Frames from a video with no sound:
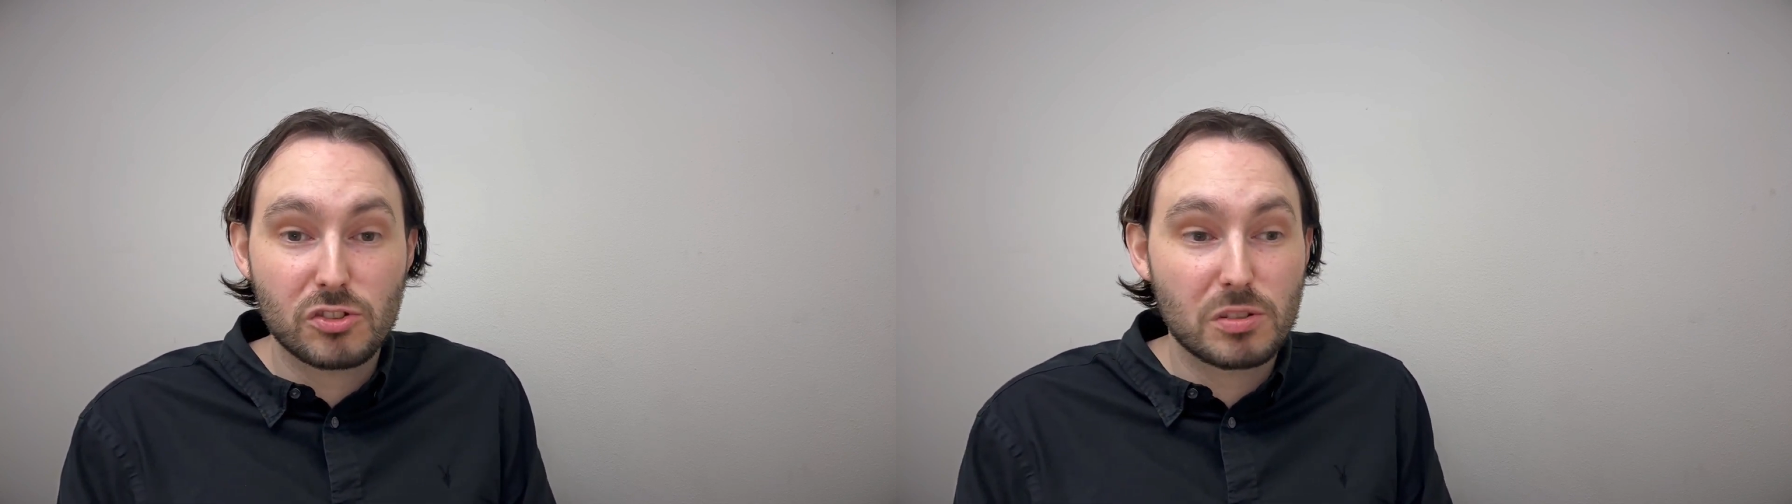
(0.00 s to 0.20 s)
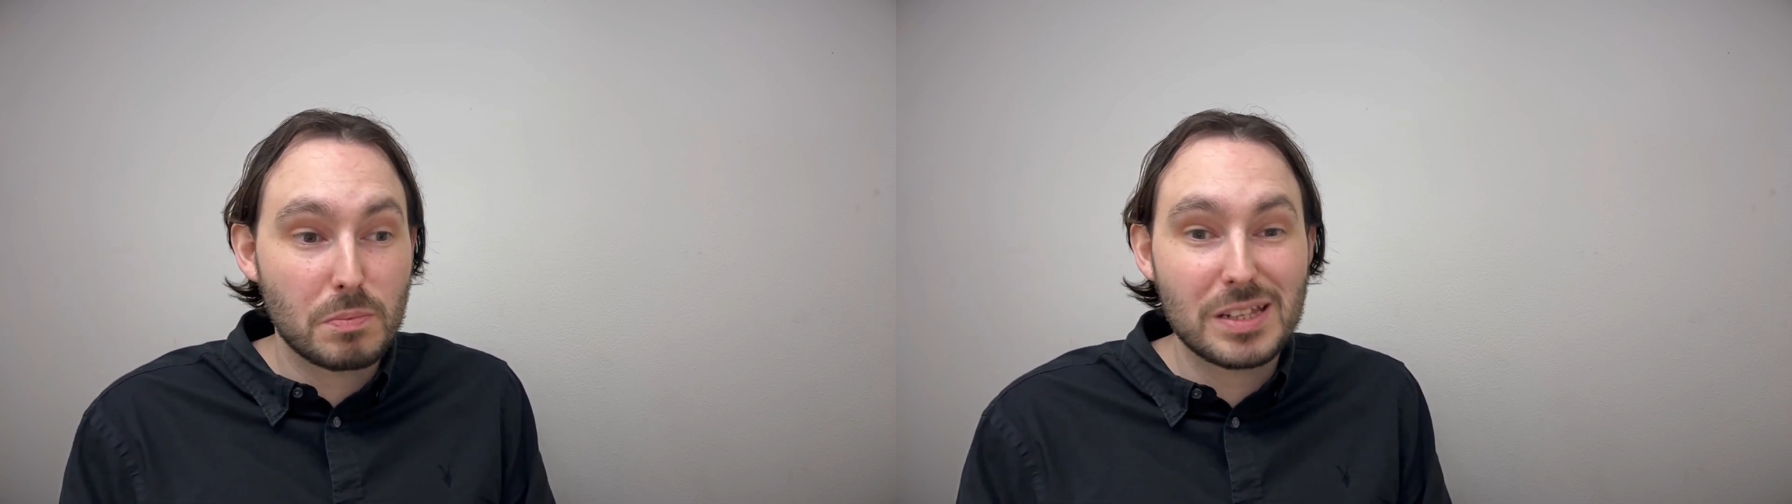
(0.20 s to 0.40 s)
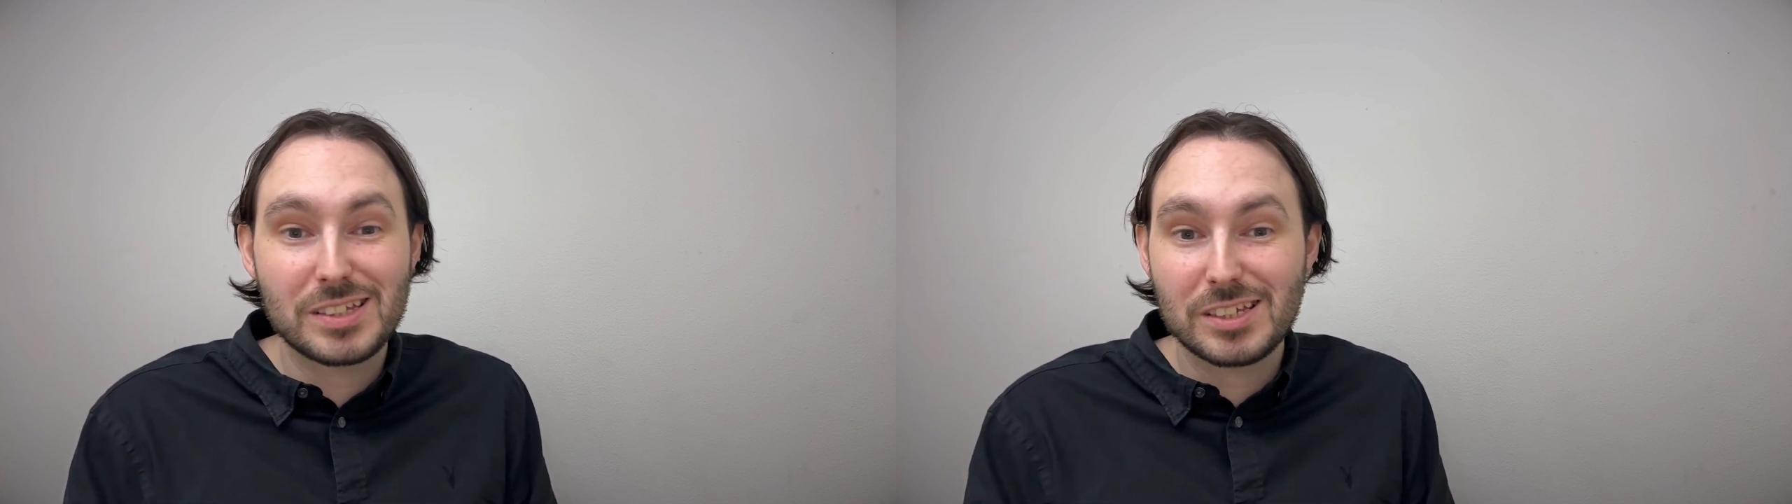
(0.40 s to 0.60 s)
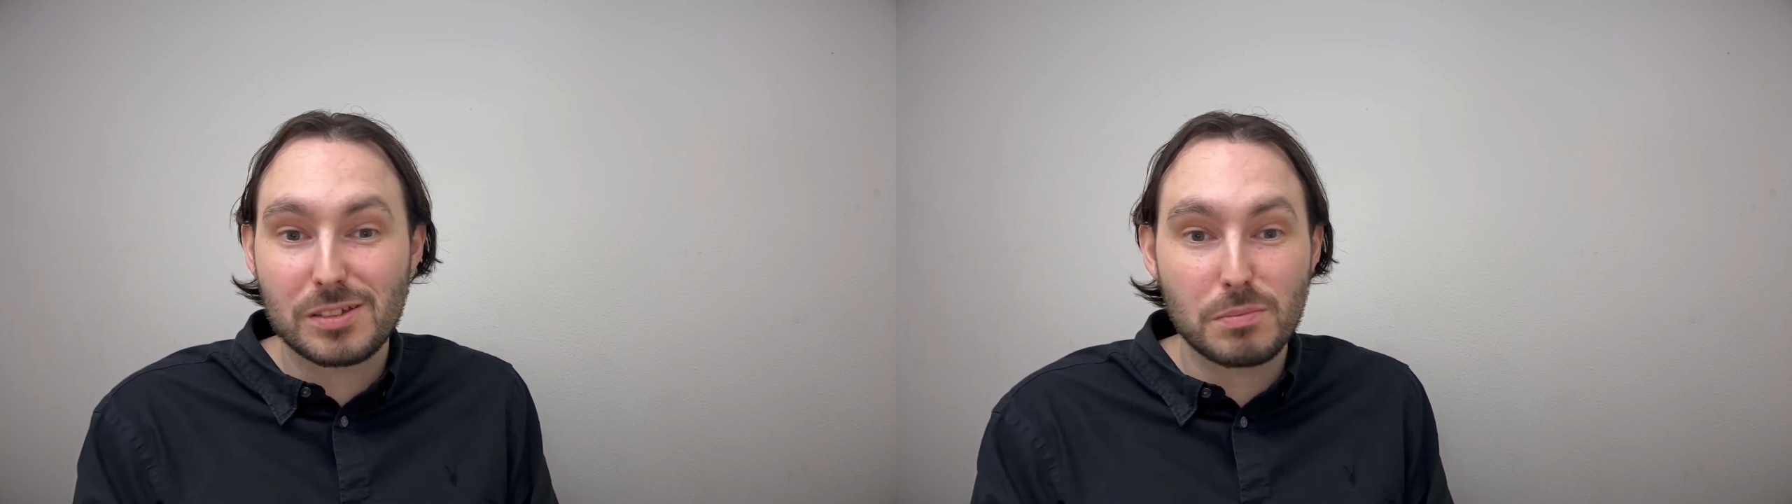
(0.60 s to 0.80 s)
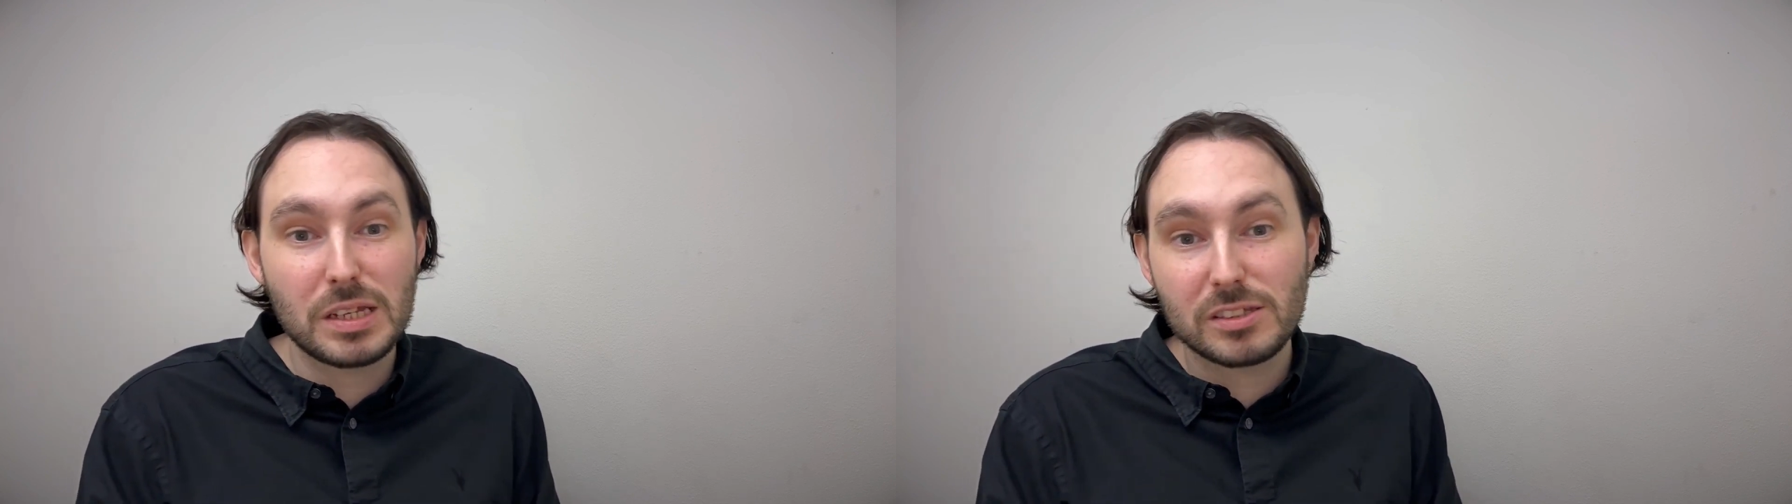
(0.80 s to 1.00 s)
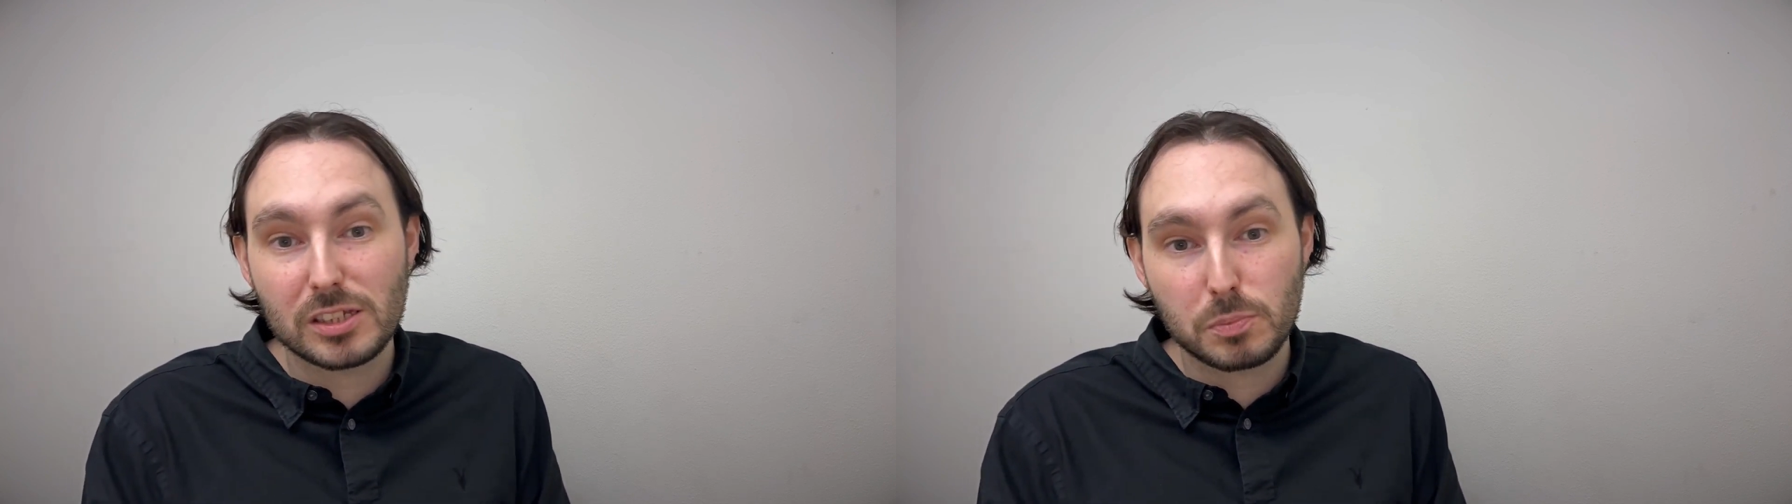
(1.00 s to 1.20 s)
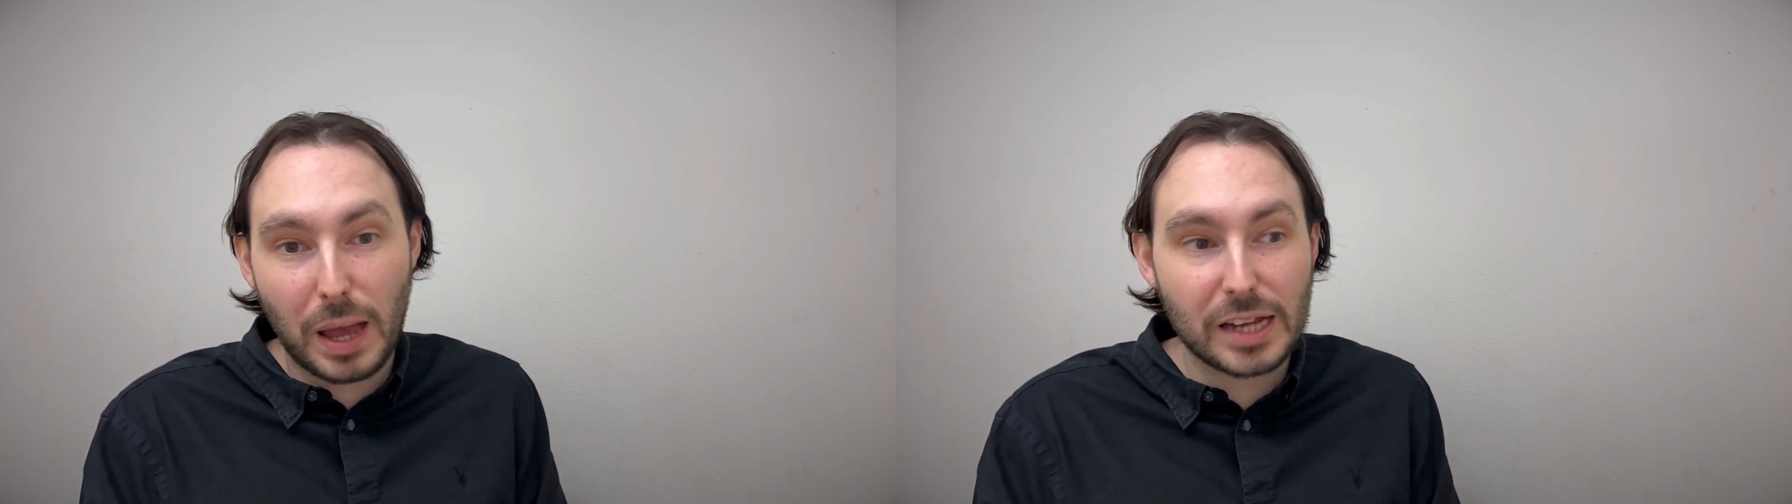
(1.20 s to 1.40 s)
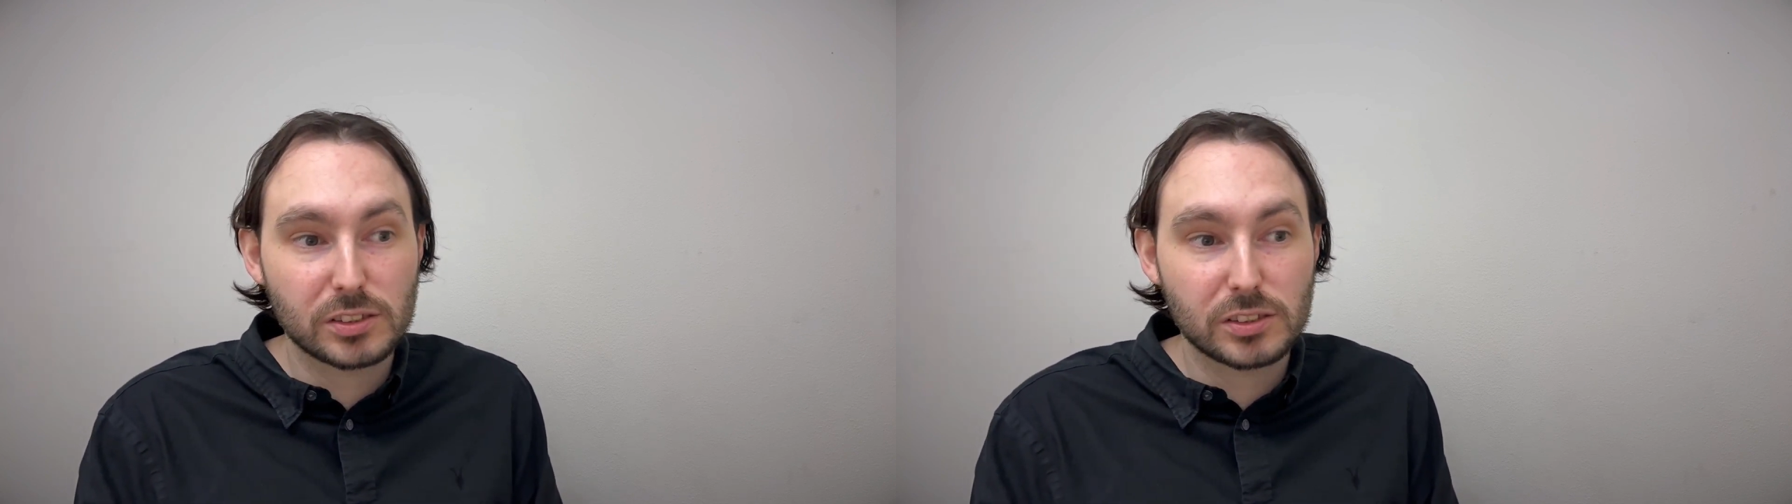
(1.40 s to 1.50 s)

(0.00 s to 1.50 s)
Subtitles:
just meetings and meetings back